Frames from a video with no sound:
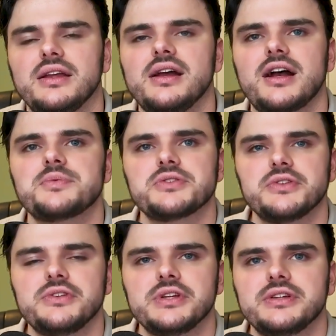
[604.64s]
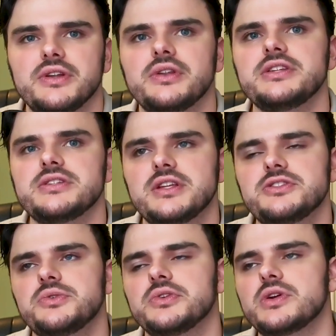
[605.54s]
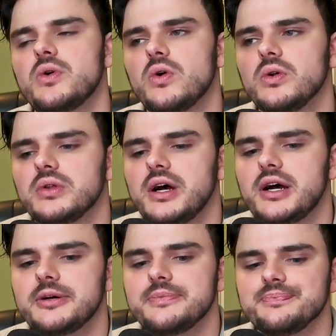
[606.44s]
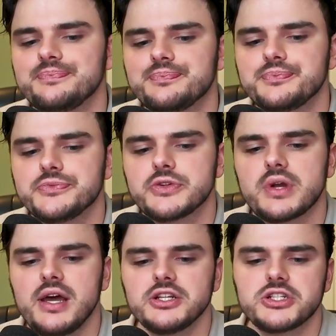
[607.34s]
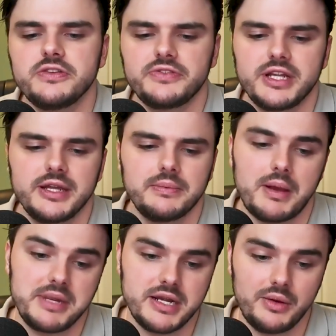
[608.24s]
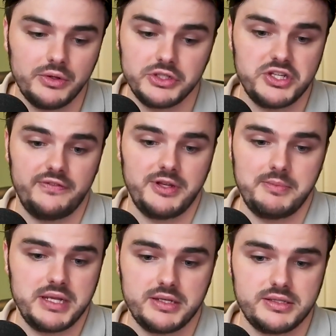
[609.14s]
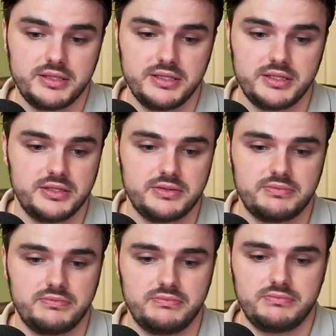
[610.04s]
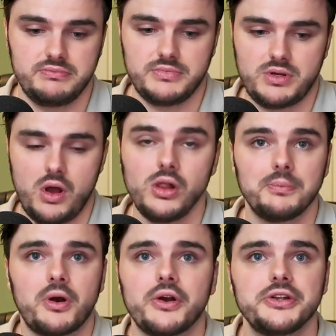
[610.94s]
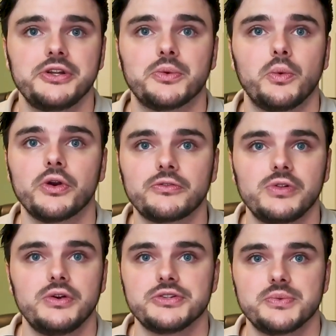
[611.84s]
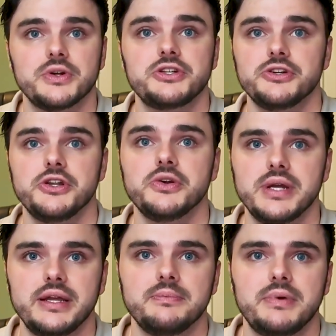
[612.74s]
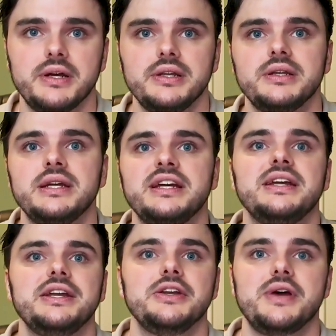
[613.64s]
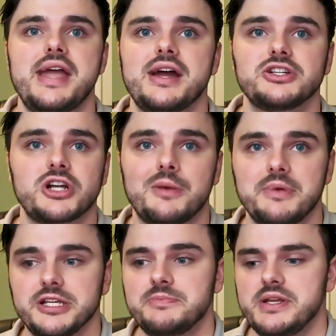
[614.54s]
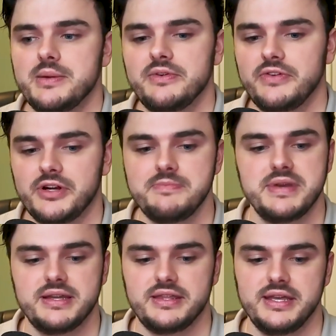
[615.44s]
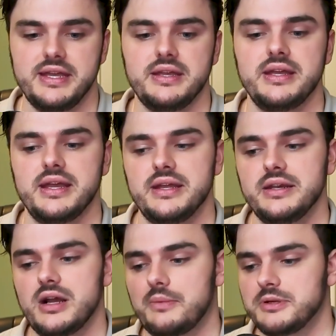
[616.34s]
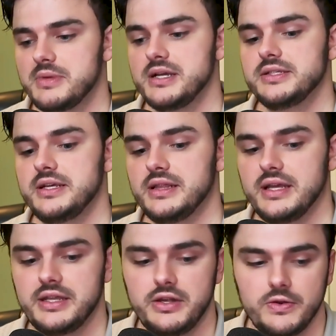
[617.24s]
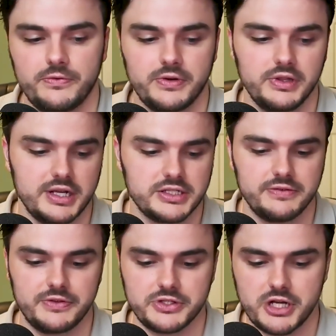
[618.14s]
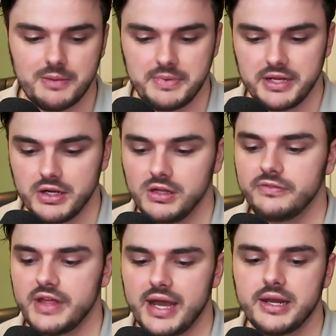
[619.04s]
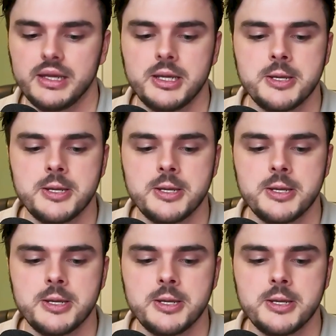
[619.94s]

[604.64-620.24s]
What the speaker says: Yeah, absolutely. No, that's really cool. So kind of shifting, I mean, not really shifting because this is all a part of your workflows and what you're doing, but AI shopping has become a very big thing, and optimizing like, for Alexa for shopping and all of that.